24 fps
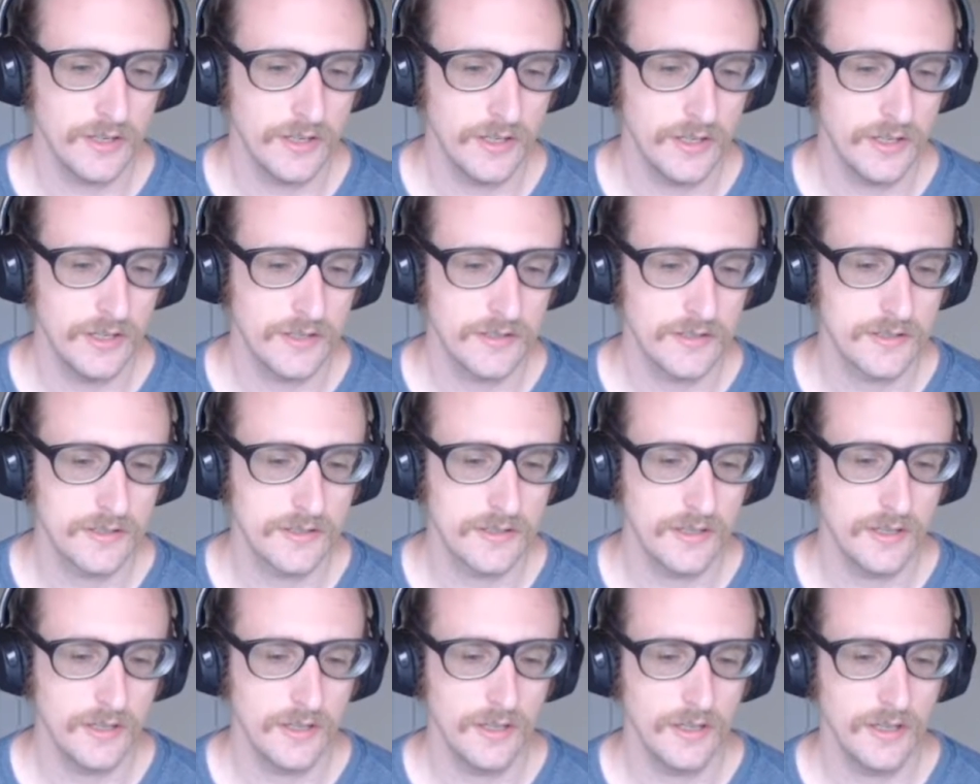and
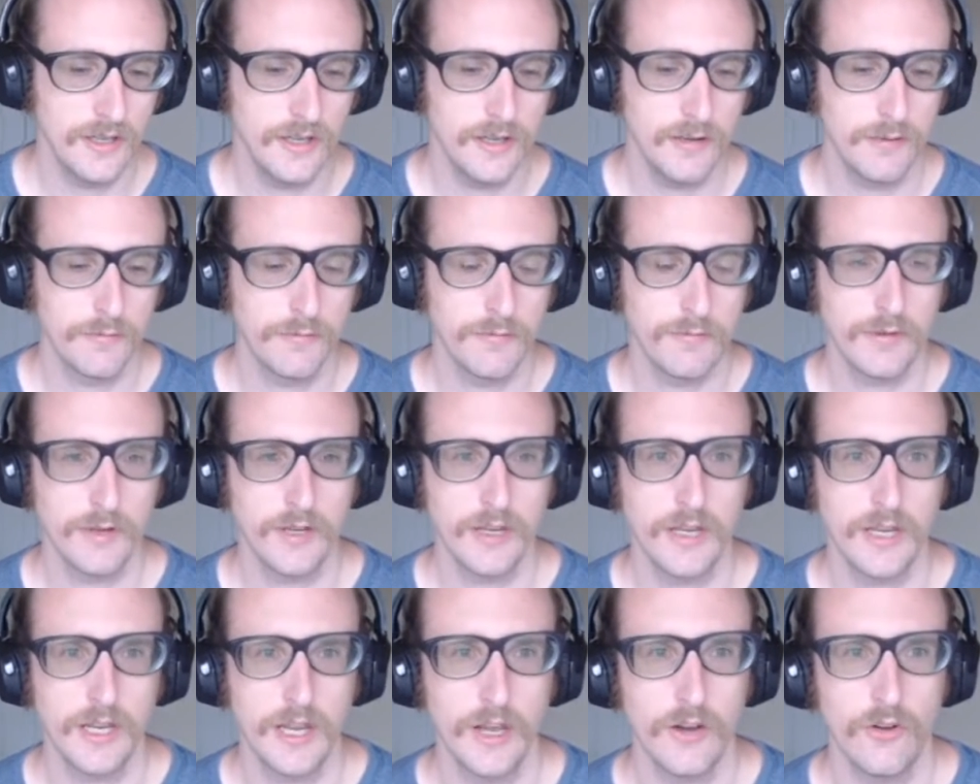see if we
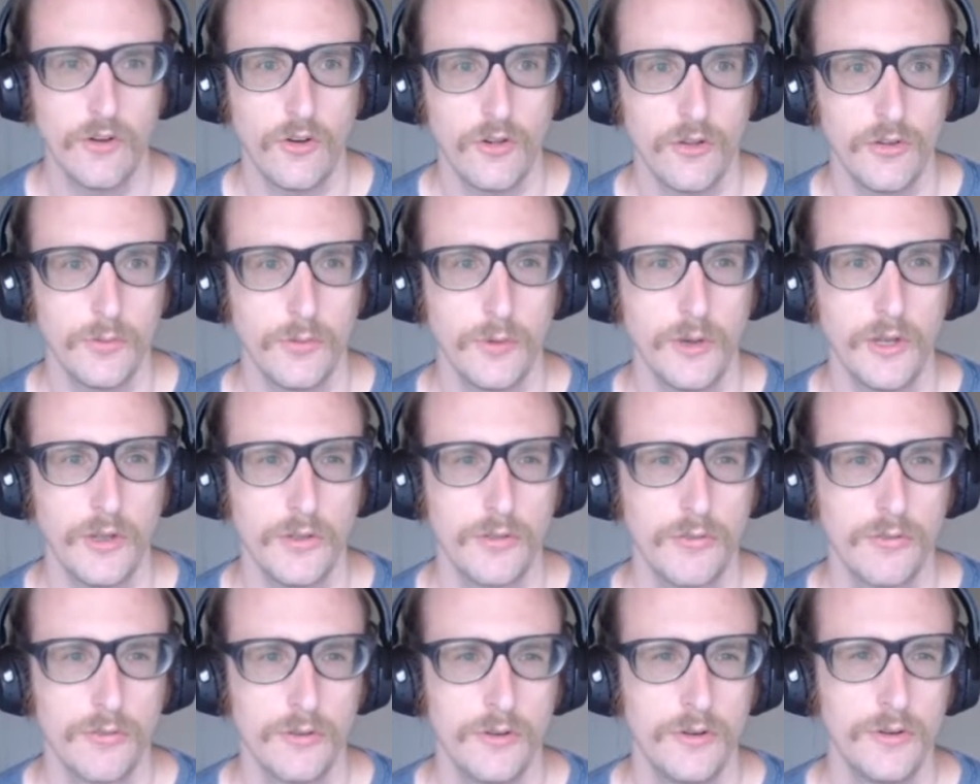can get all the way
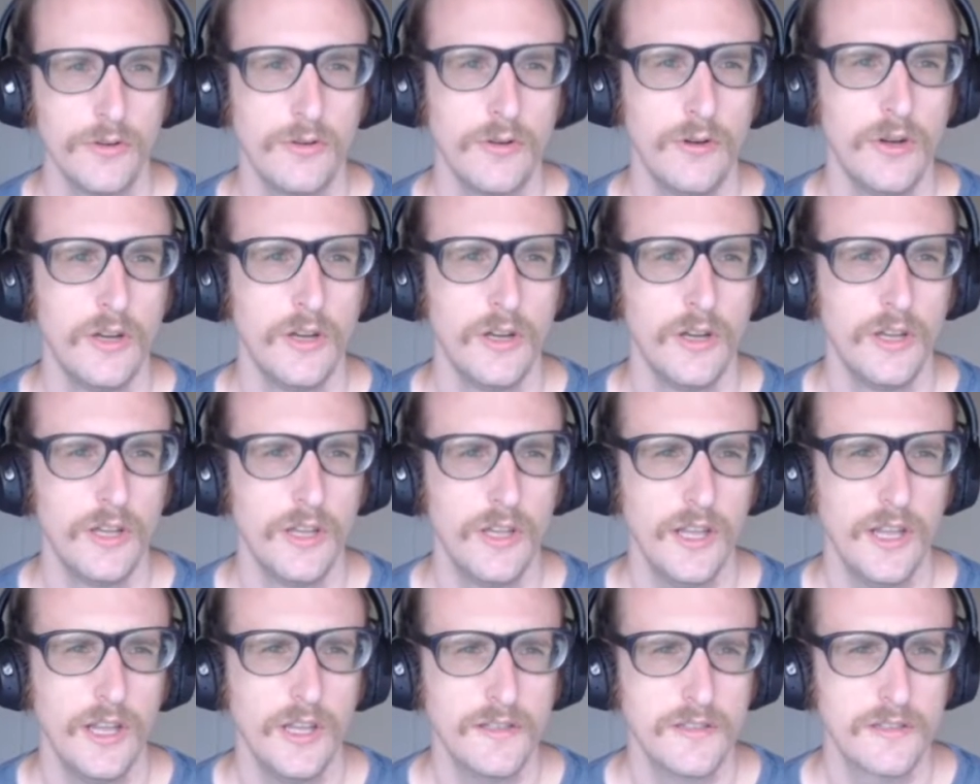through
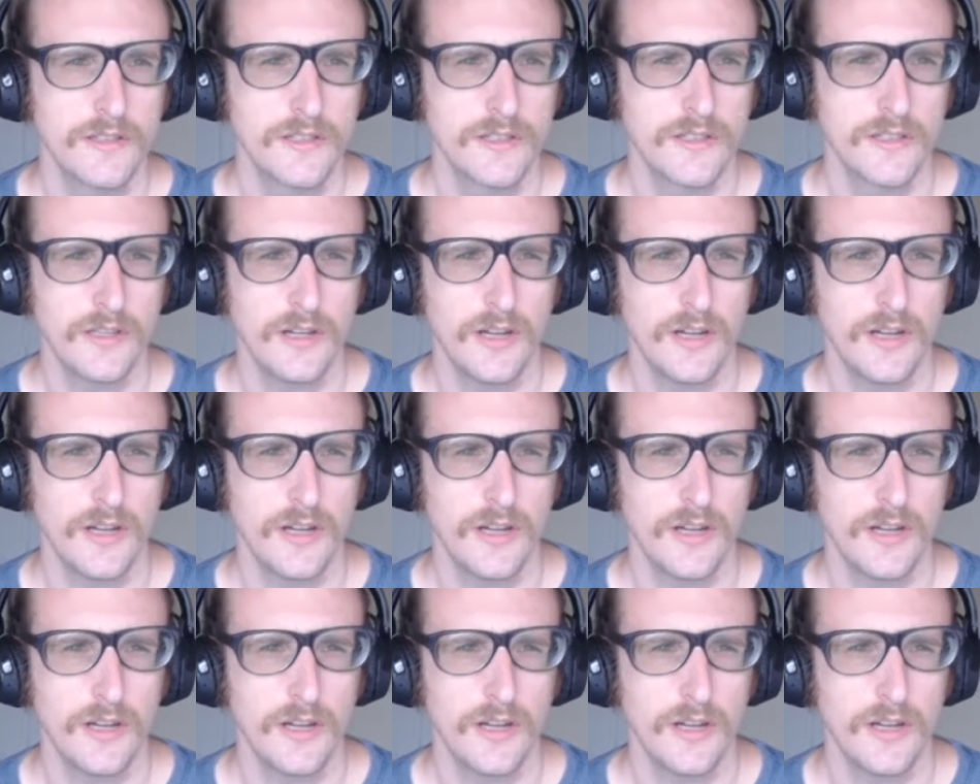it.